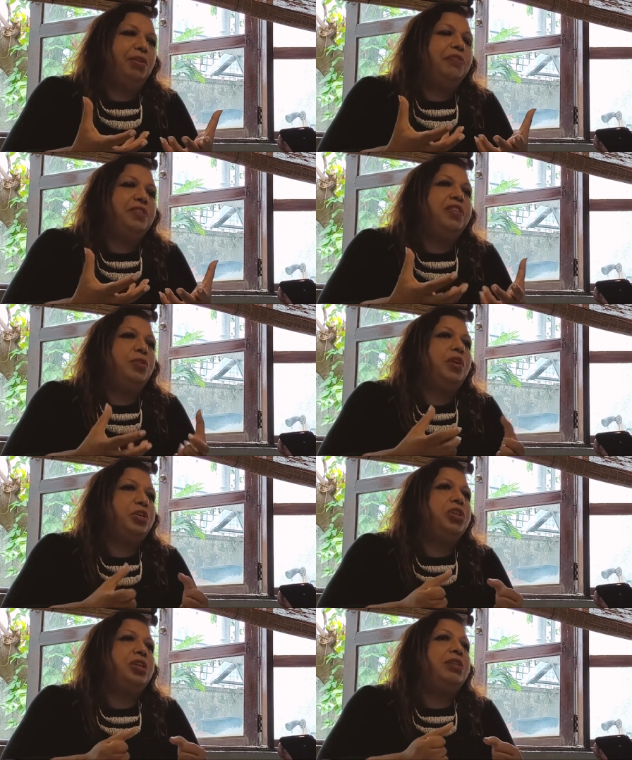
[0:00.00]
of the
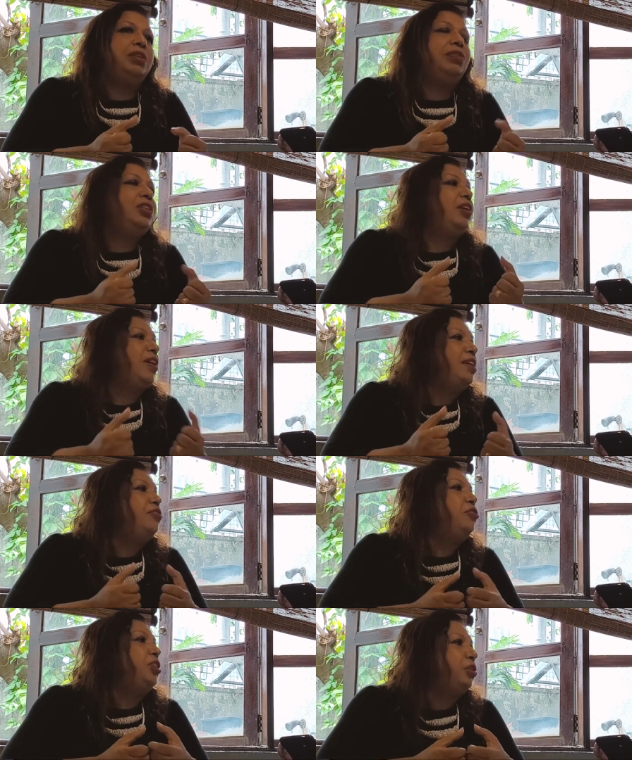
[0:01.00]
situation, you know, they rise
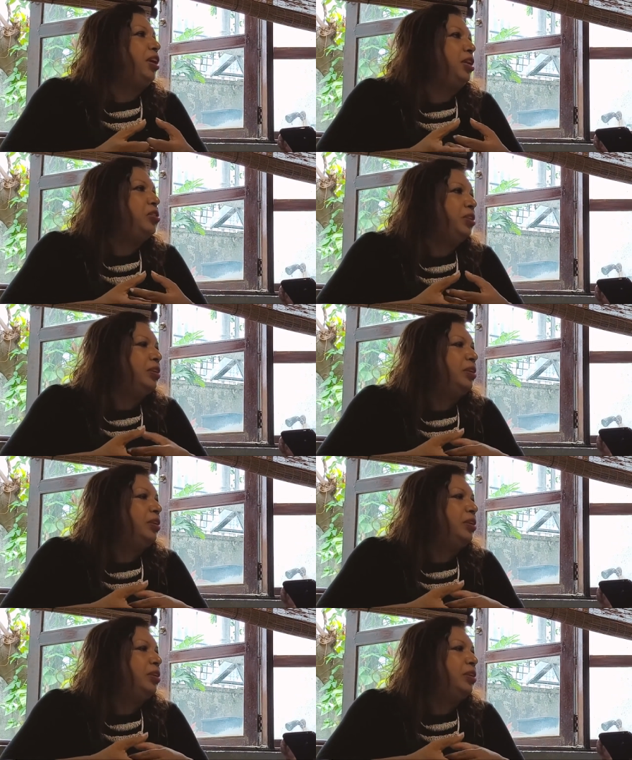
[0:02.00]
to the occasion.